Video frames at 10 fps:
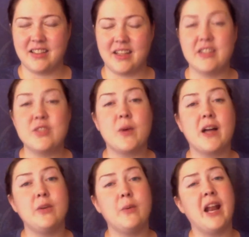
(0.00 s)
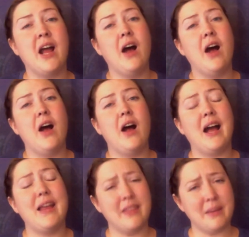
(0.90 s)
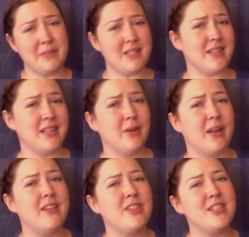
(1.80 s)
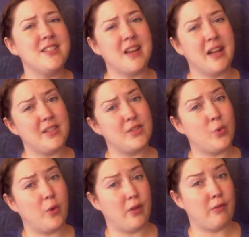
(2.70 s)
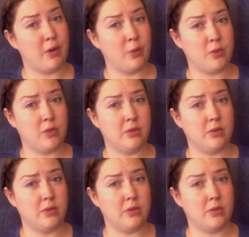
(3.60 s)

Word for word: And Swallow went, I think Mosquito, I think she's got a sore throat.